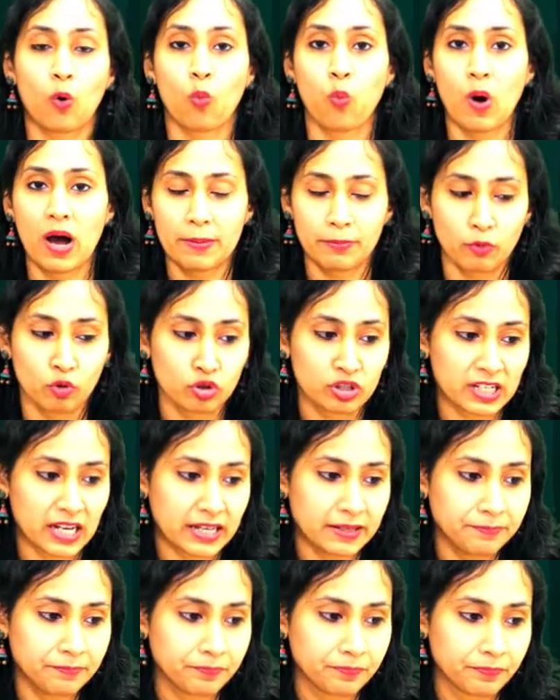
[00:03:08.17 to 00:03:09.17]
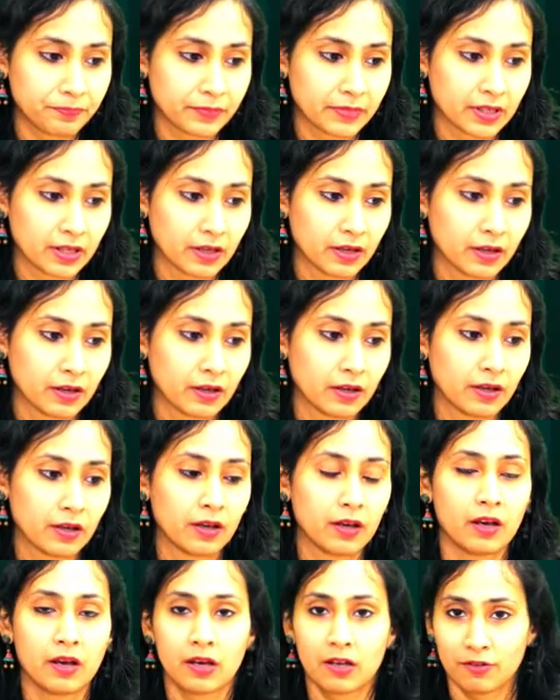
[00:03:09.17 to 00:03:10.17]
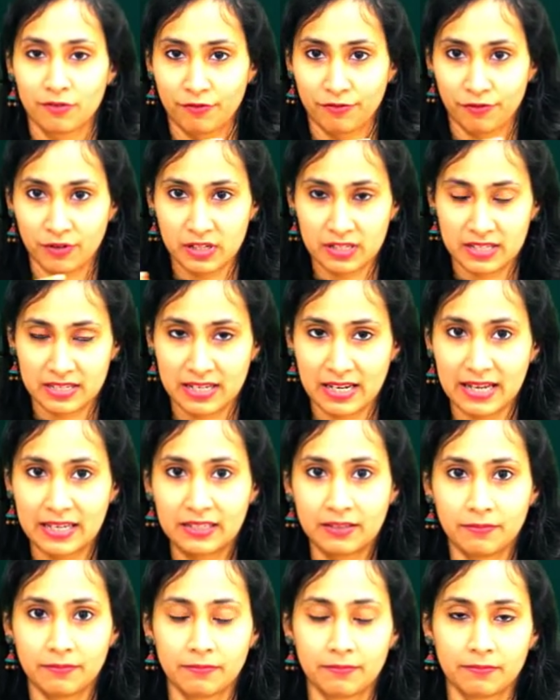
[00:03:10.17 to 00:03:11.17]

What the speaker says: One more time. First line,